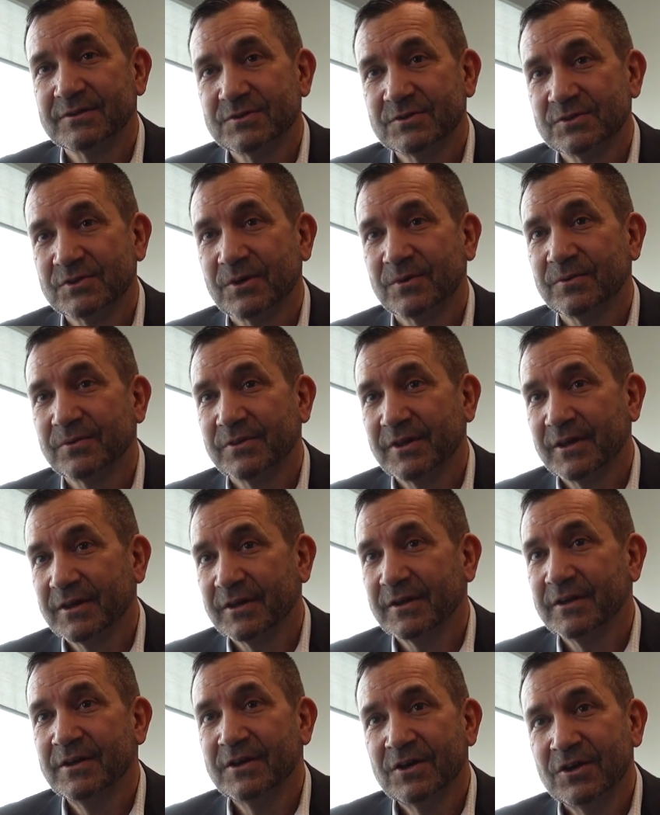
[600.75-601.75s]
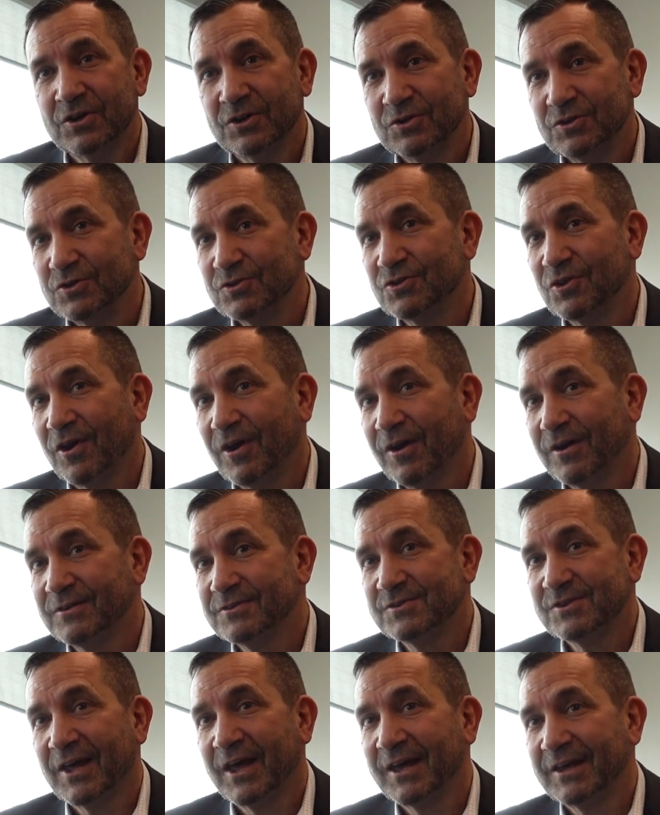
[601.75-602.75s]
So the neutron
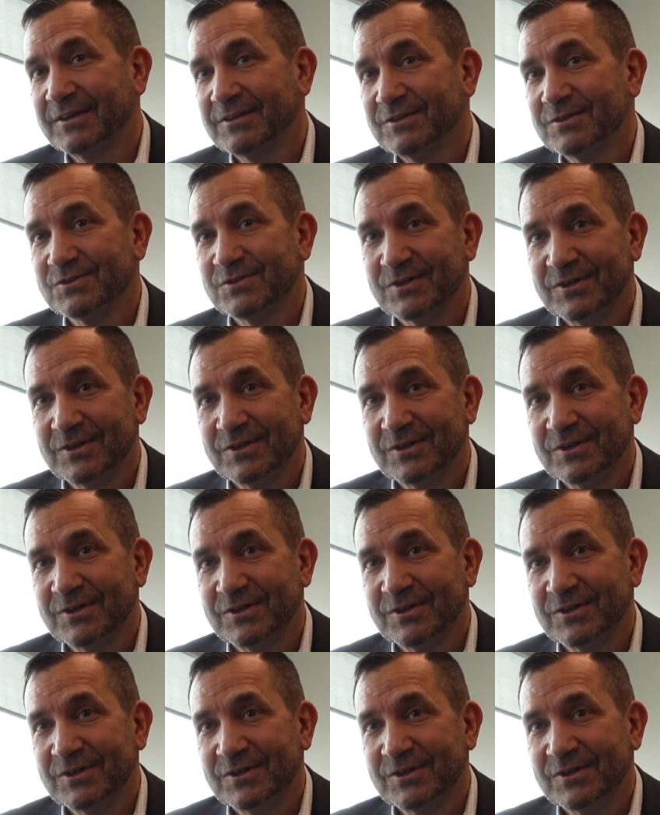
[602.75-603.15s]
scientists